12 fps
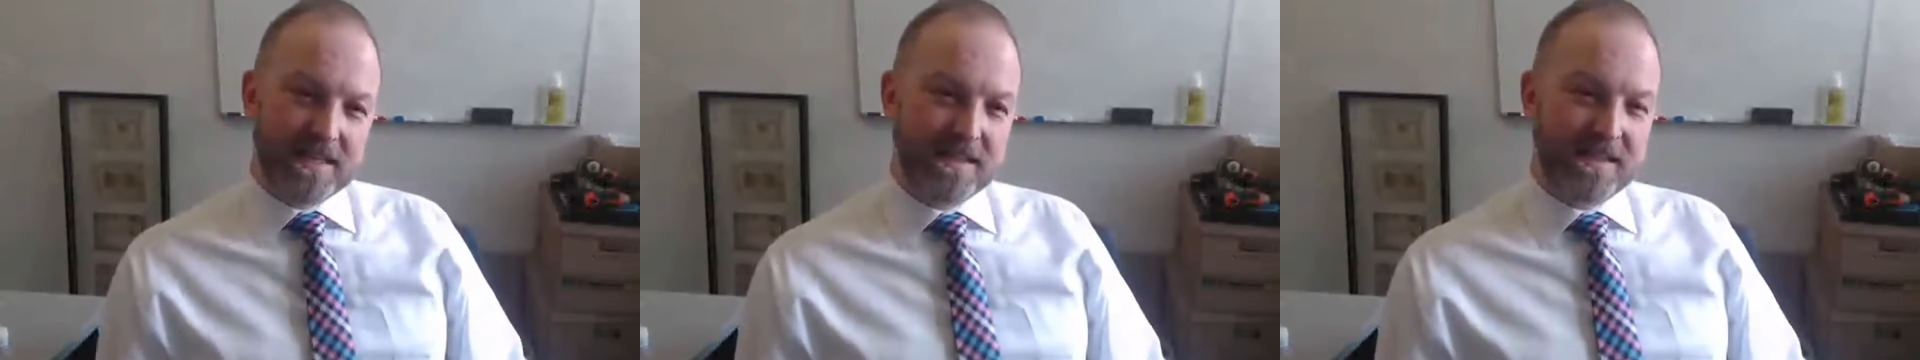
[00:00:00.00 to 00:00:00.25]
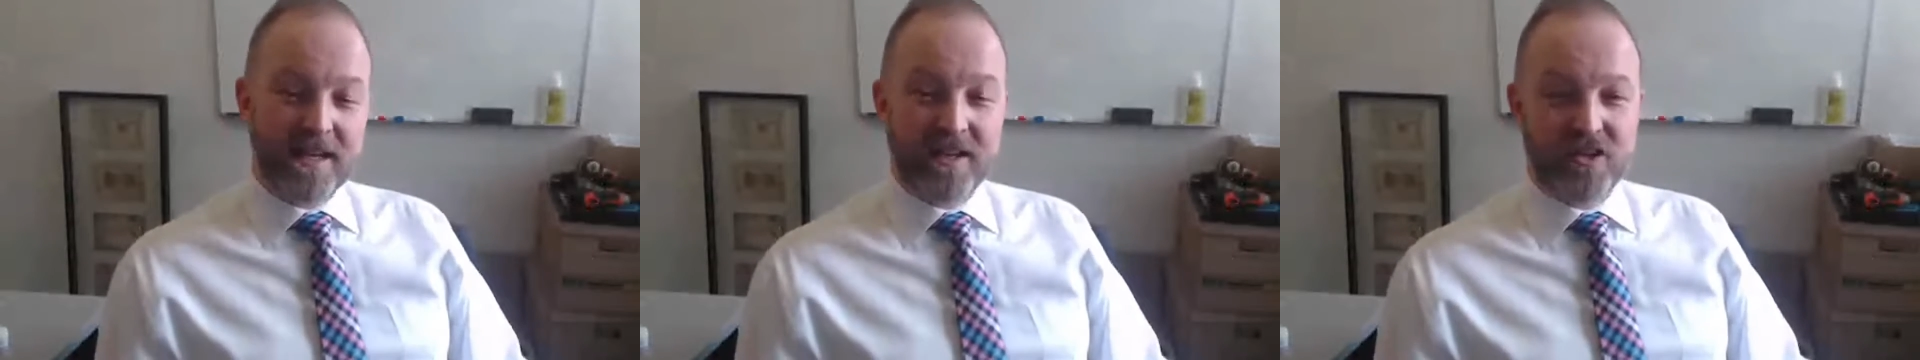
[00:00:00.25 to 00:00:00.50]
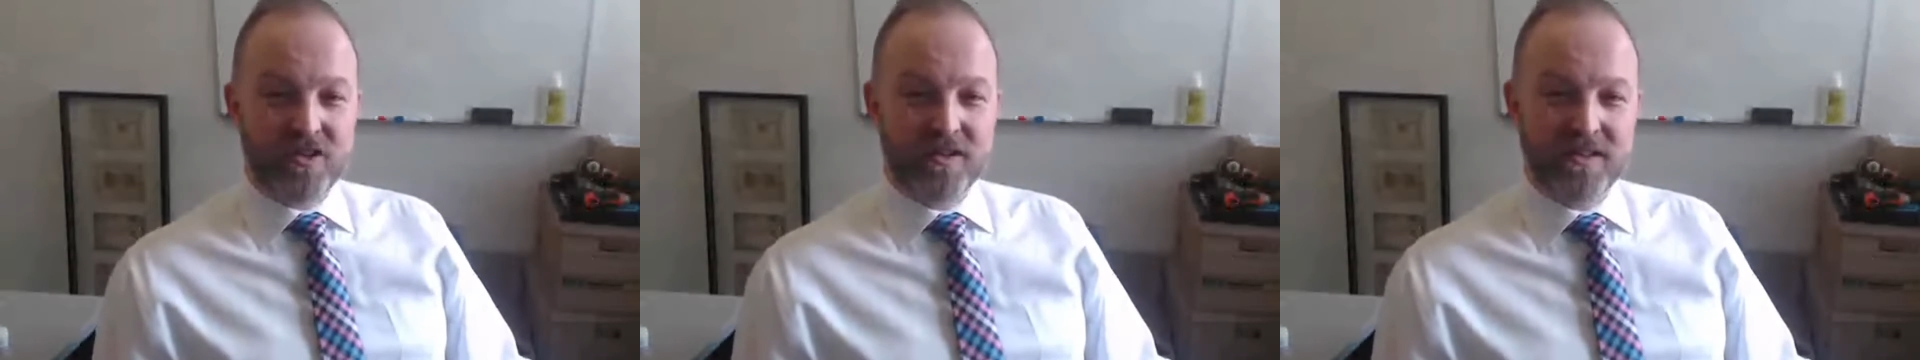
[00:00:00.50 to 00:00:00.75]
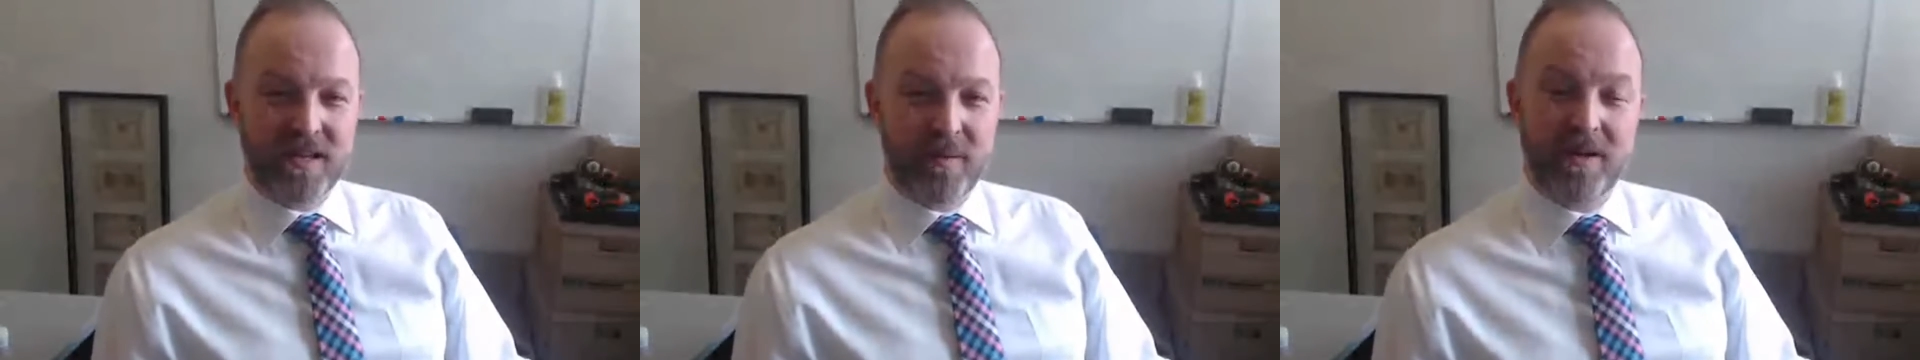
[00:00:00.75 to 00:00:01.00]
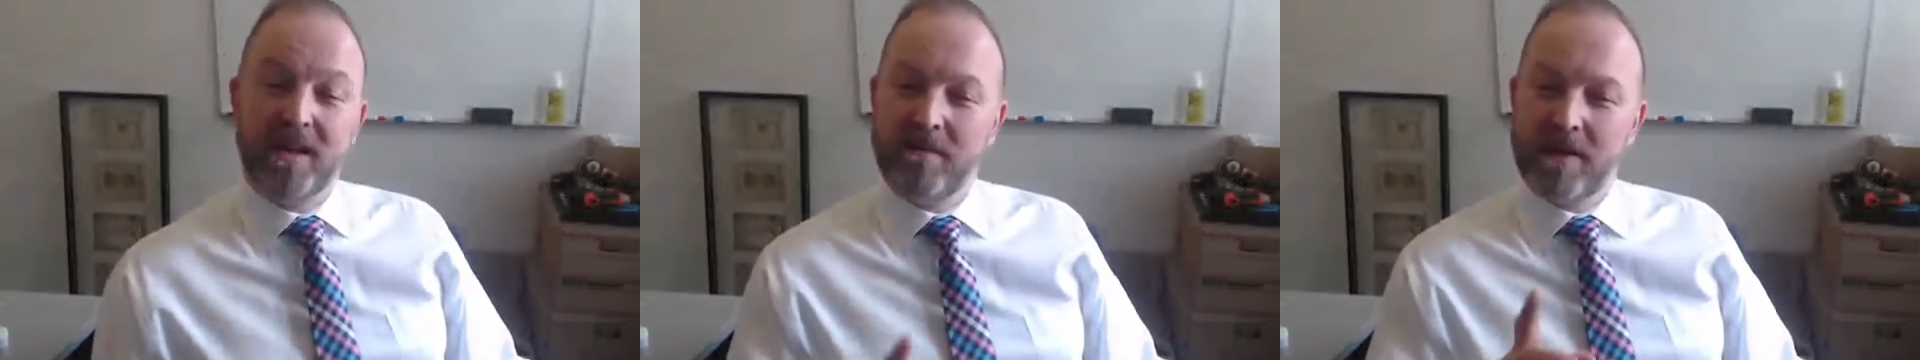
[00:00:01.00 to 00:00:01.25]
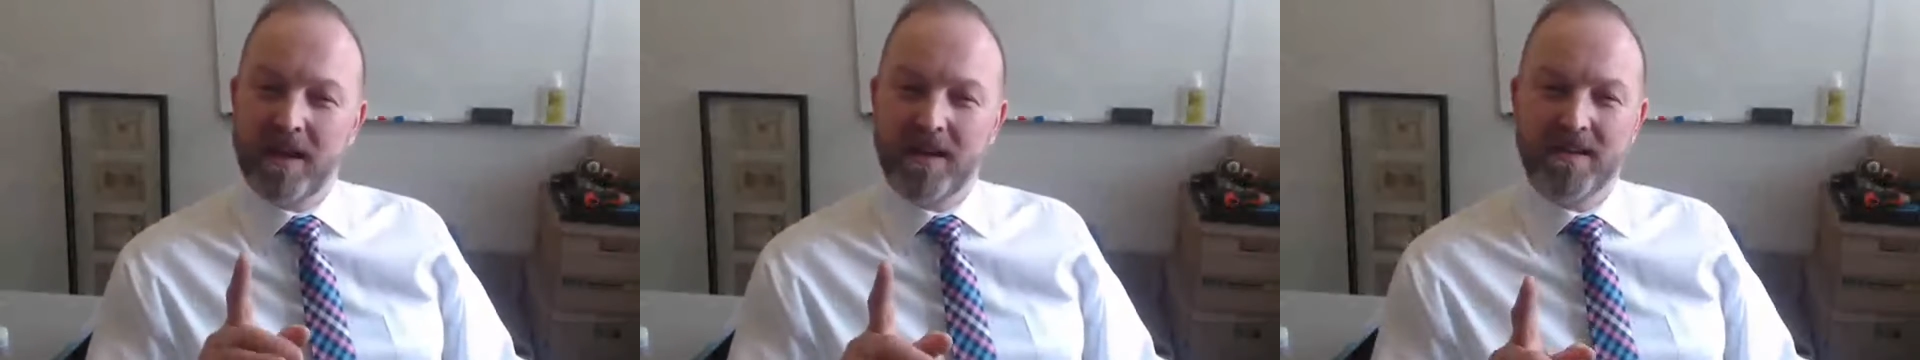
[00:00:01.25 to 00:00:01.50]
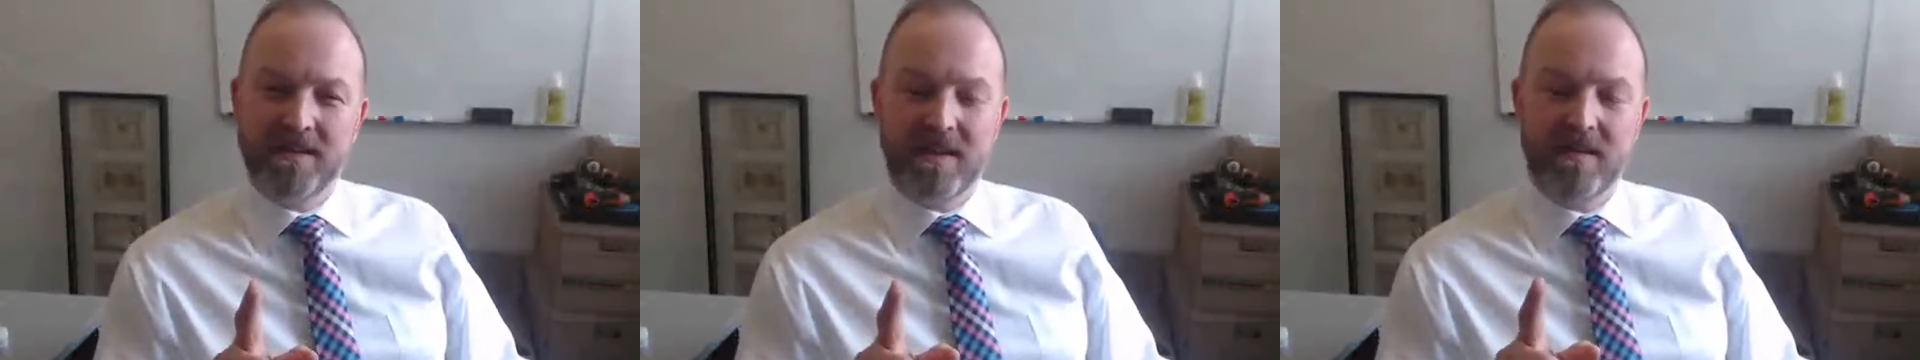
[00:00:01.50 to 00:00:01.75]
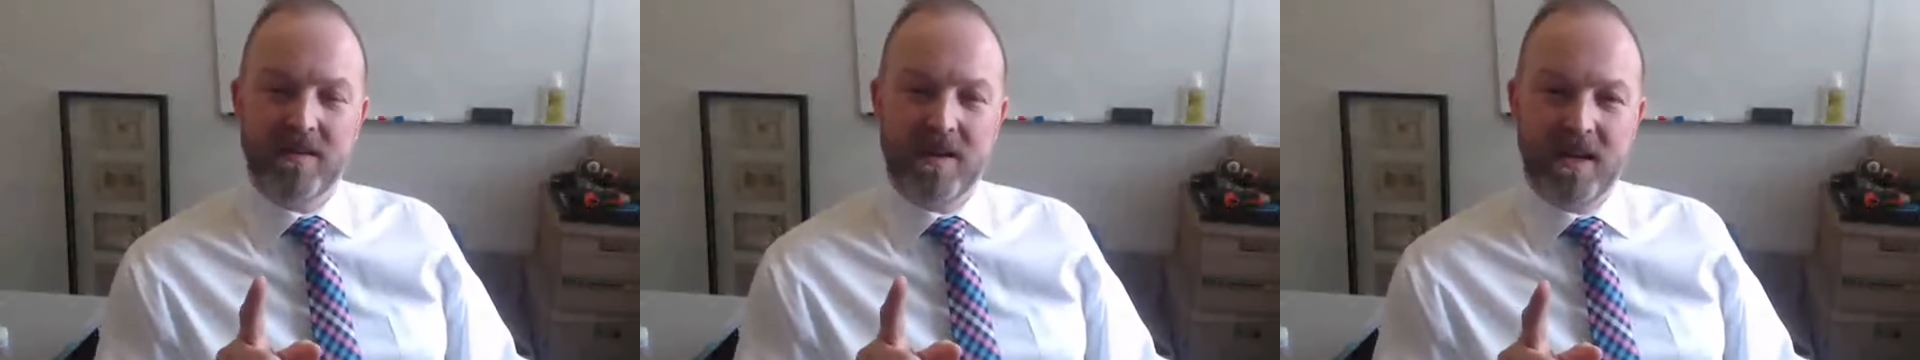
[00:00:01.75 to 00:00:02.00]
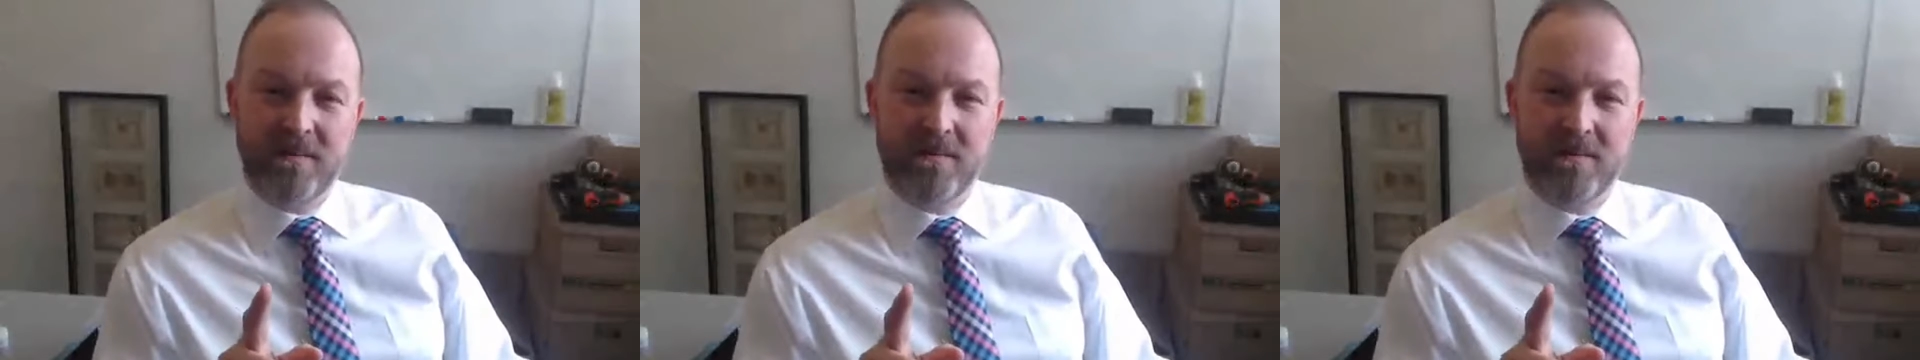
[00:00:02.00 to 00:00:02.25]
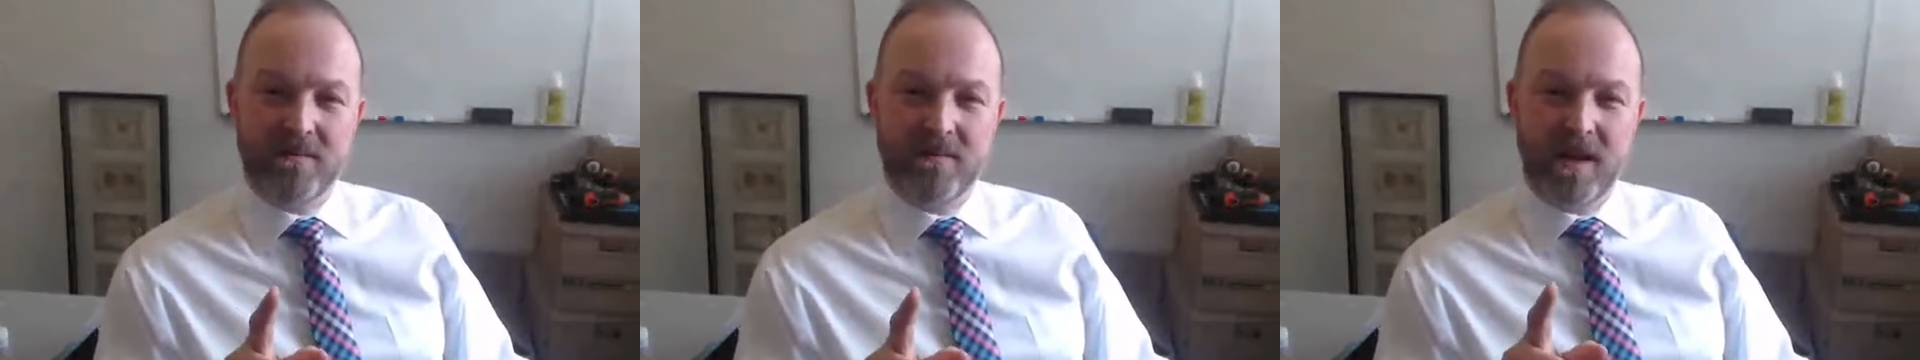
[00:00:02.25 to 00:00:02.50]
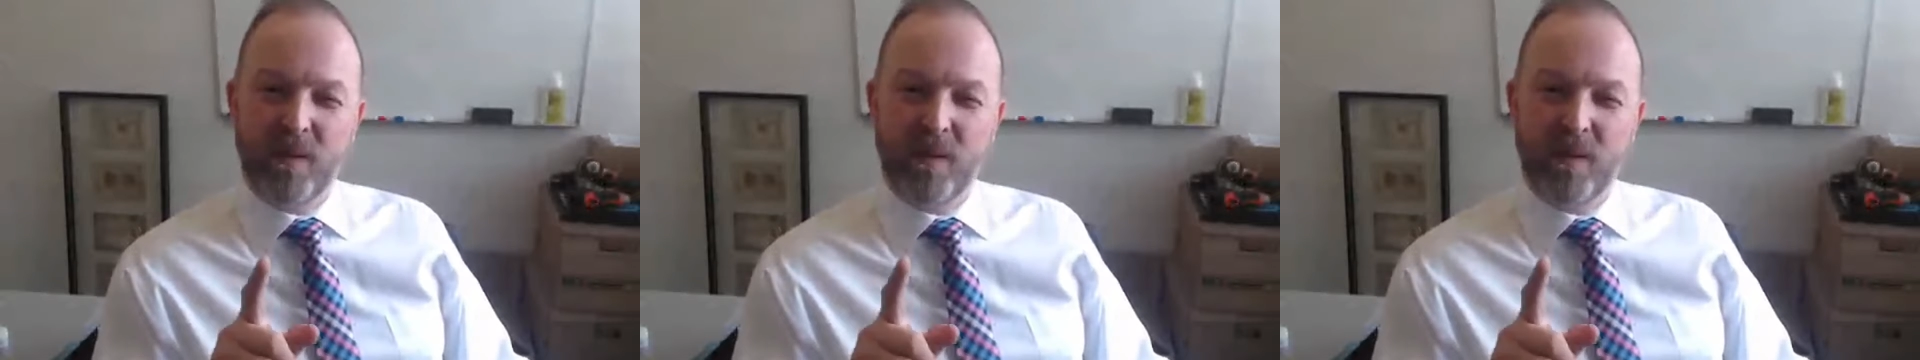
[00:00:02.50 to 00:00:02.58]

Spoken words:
Said insurance company, and I'm not going to say their name.